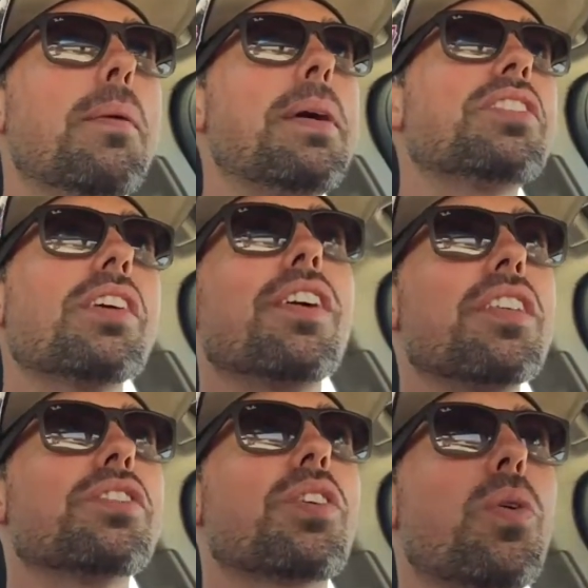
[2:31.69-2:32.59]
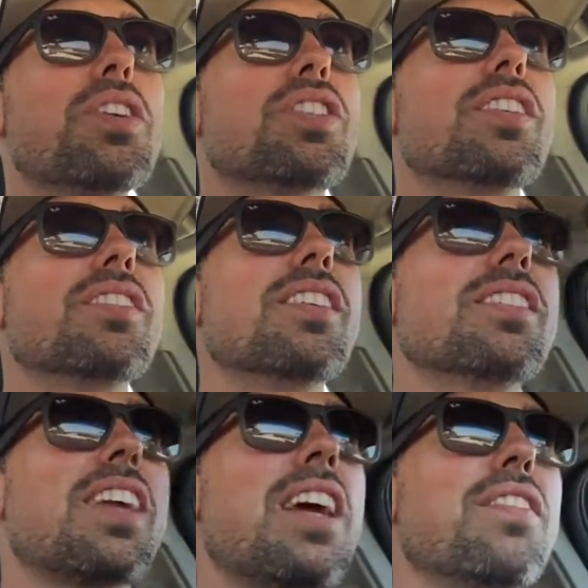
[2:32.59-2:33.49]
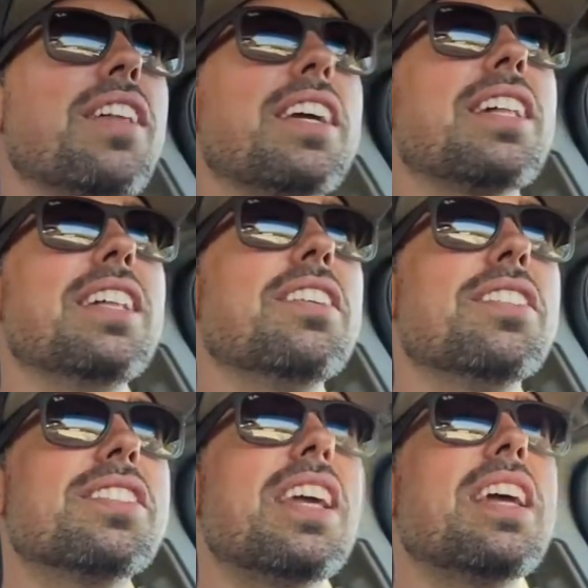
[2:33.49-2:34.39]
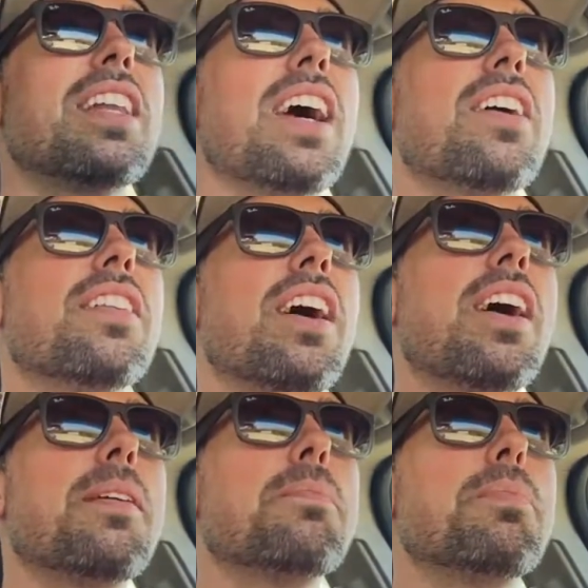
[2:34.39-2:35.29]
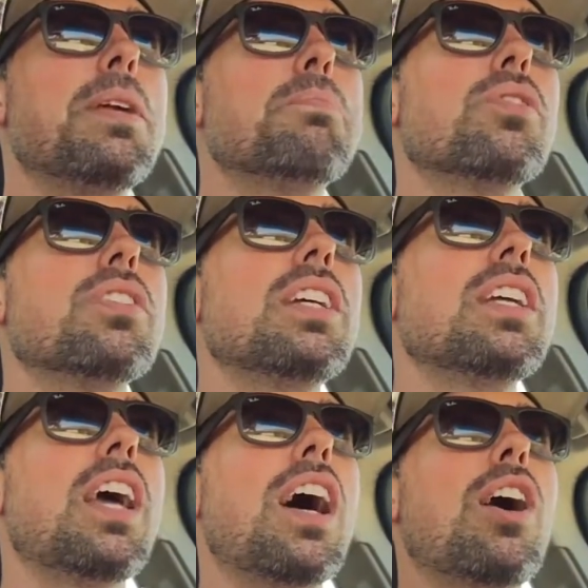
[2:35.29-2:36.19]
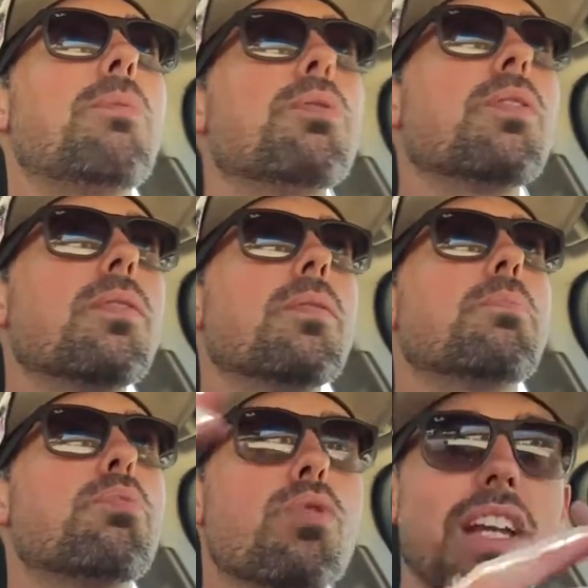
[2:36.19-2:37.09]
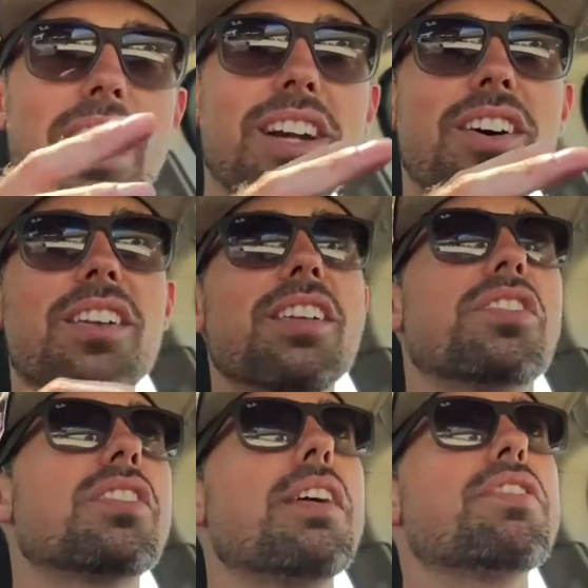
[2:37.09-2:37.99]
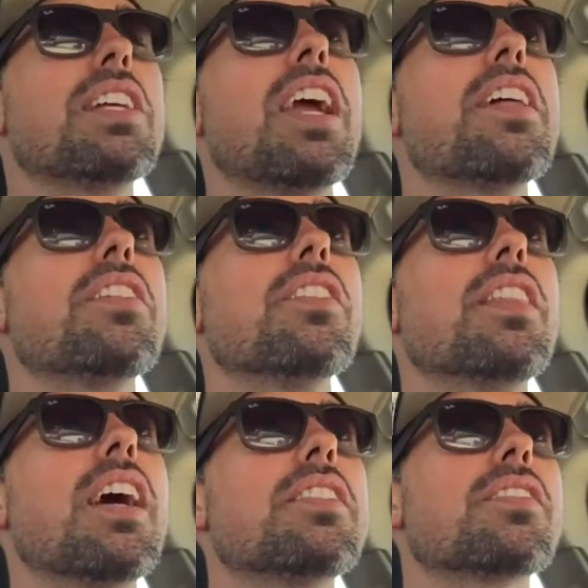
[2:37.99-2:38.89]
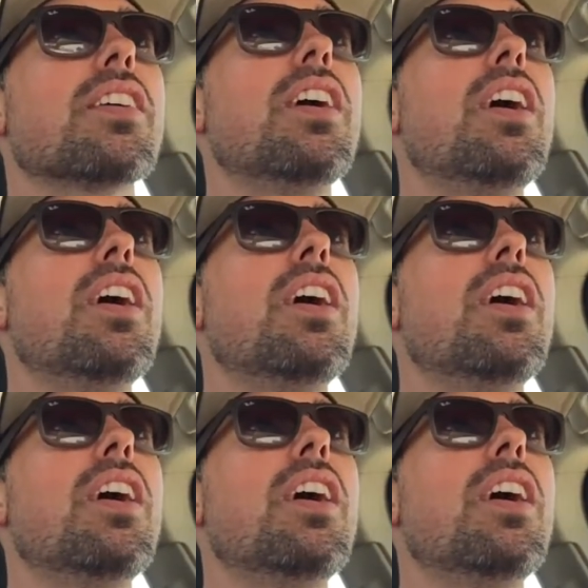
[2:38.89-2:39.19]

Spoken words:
based off all these questions, it's kind of like clear as day now that people need help bringing all this stuff together. And that's